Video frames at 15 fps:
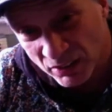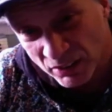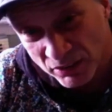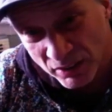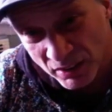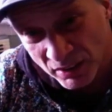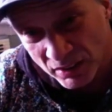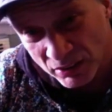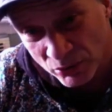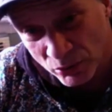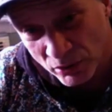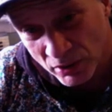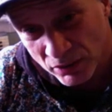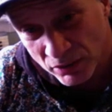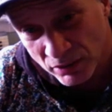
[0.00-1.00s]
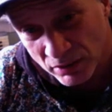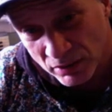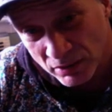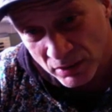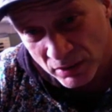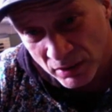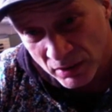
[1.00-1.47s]
Sailor, all those.
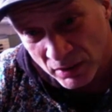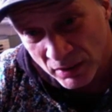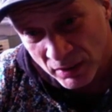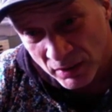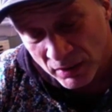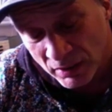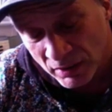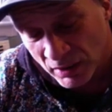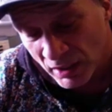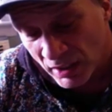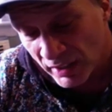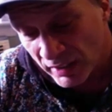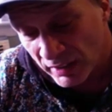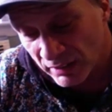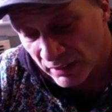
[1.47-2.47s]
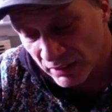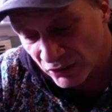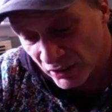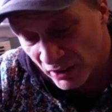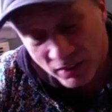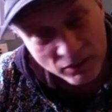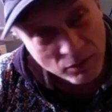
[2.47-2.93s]
And
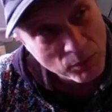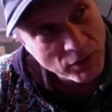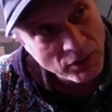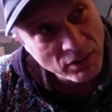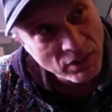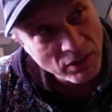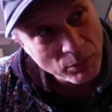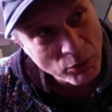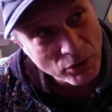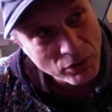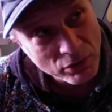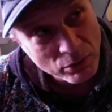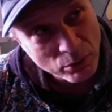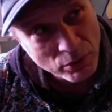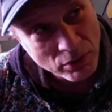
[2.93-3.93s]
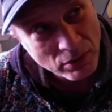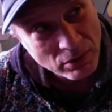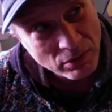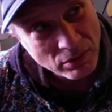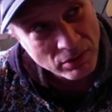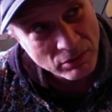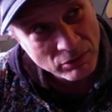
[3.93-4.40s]
she asked me to come on tour with them
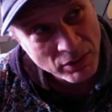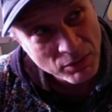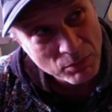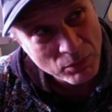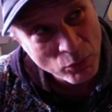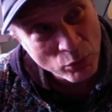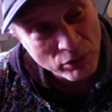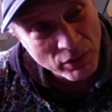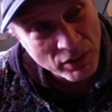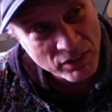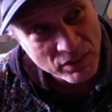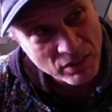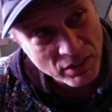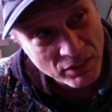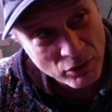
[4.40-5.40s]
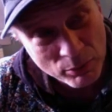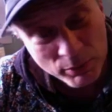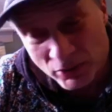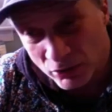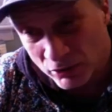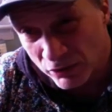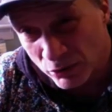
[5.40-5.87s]
more recently. So I've been
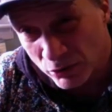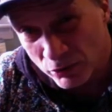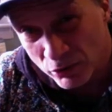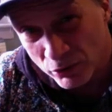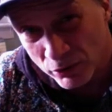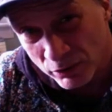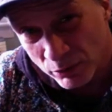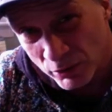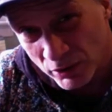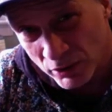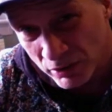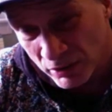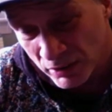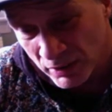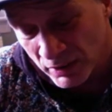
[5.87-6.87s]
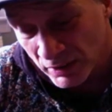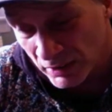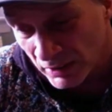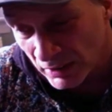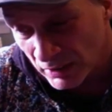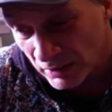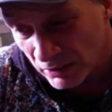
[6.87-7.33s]
on 2 tours with her,
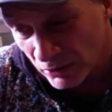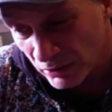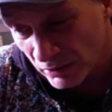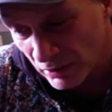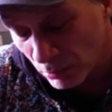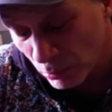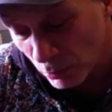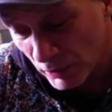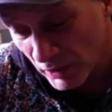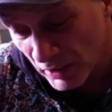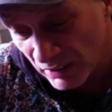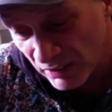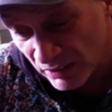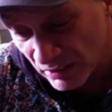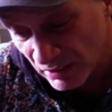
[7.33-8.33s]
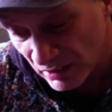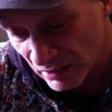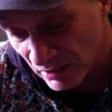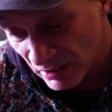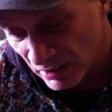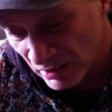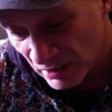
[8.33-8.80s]
doing double bass.
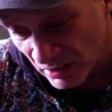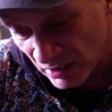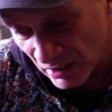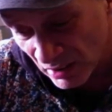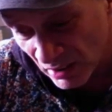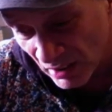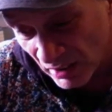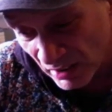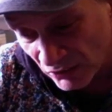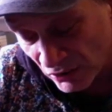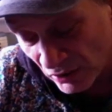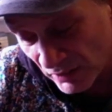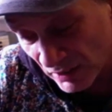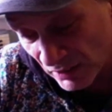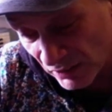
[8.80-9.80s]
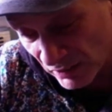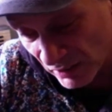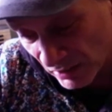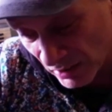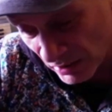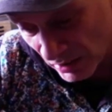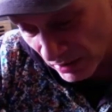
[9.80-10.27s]
She's in
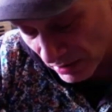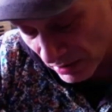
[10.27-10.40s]
Sydney,